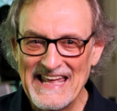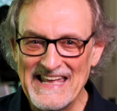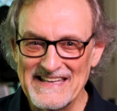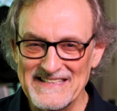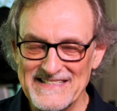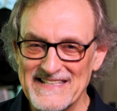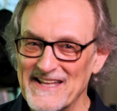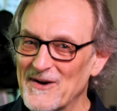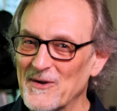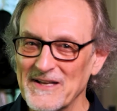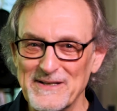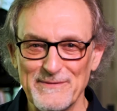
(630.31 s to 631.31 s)
is the
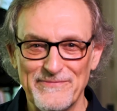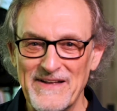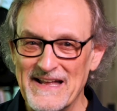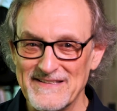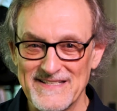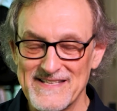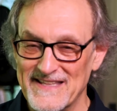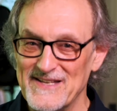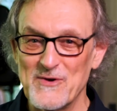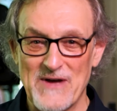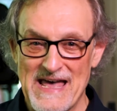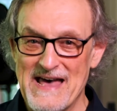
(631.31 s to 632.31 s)
only defense
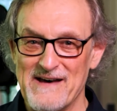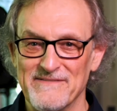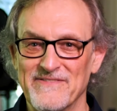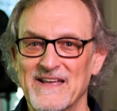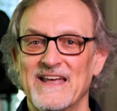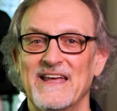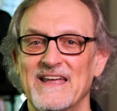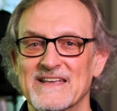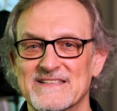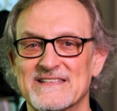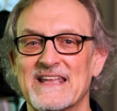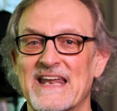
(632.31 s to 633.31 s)
you have
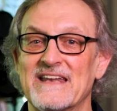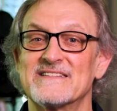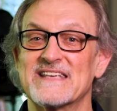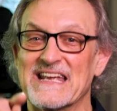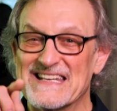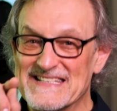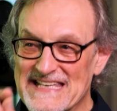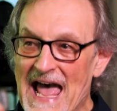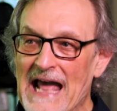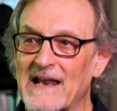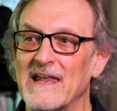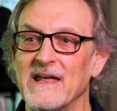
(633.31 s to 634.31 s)
is that it's
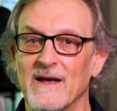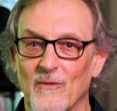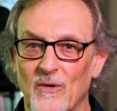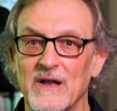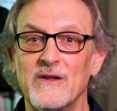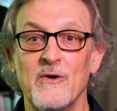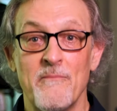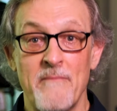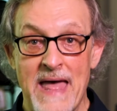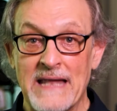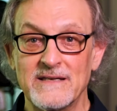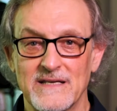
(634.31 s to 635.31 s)
exactly what you
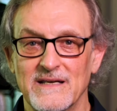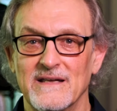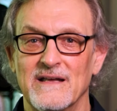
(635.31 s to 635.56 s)
meant.